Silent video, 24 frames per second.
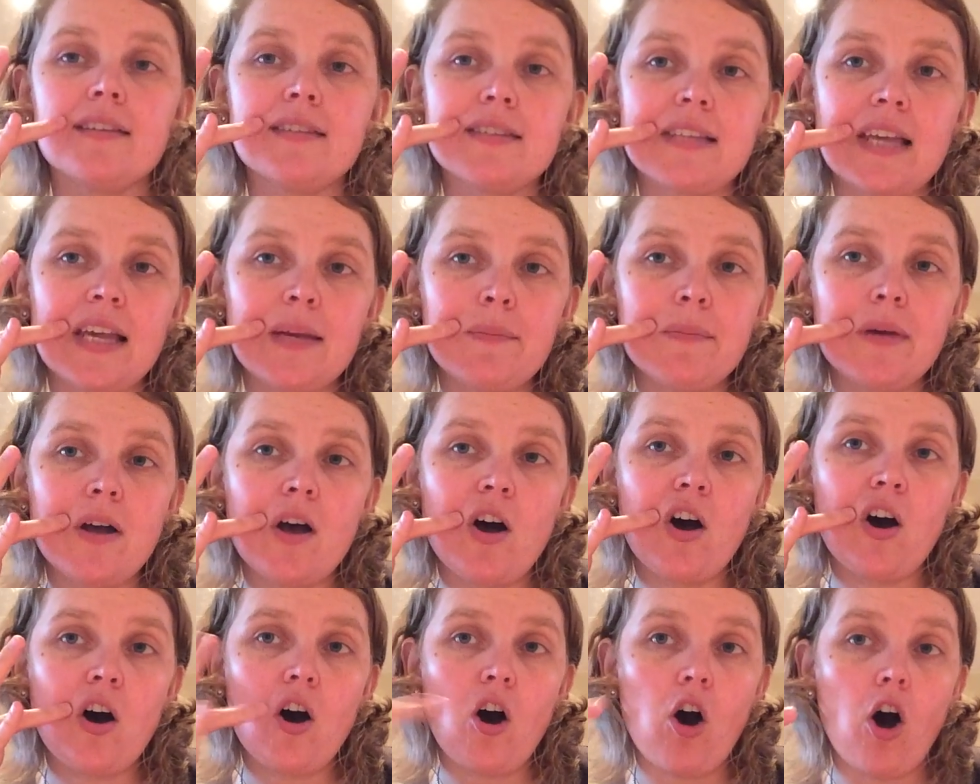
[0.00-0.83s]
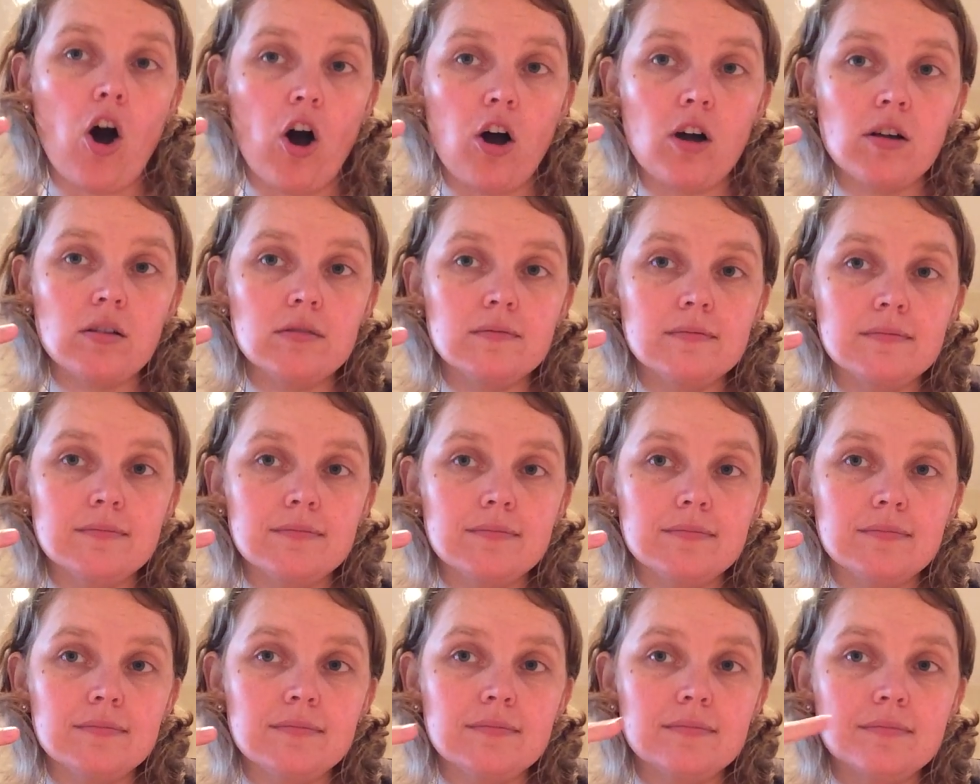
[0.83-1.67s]
Same. O.
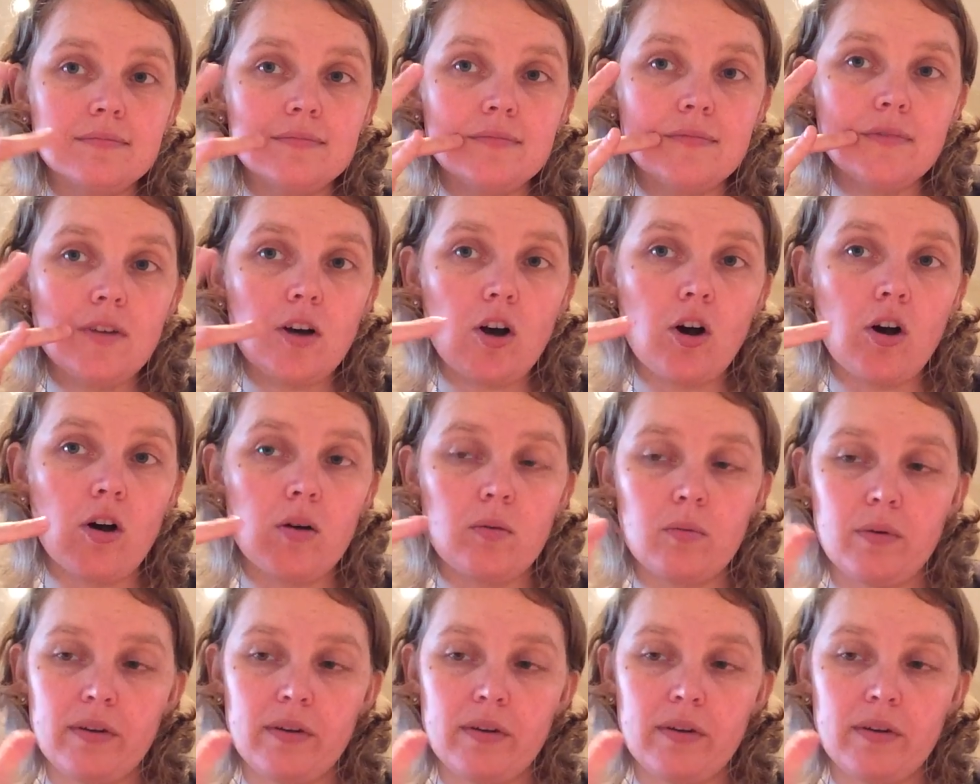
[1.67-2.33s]
O